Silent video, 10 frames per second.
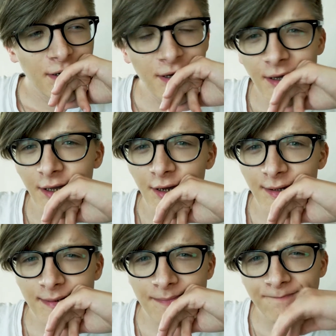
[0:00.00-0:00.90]
Hi
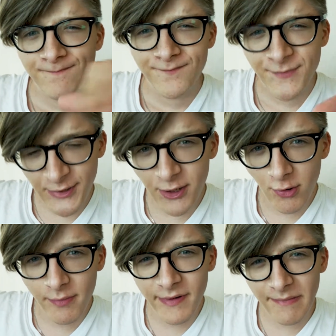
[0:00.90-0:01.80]
guys, do
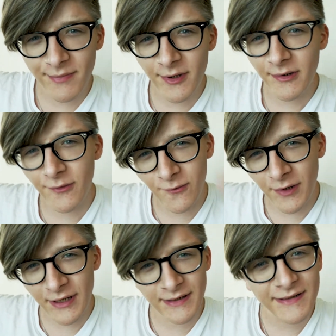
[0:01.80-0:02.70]
you remember
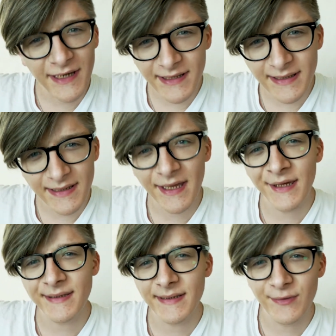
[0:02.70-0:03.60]
when Casey
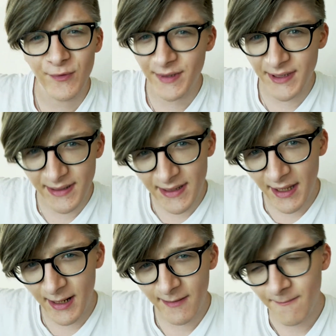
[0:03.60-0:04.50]
Neistat once
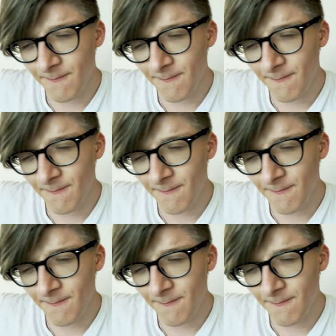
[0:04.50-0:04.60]
said,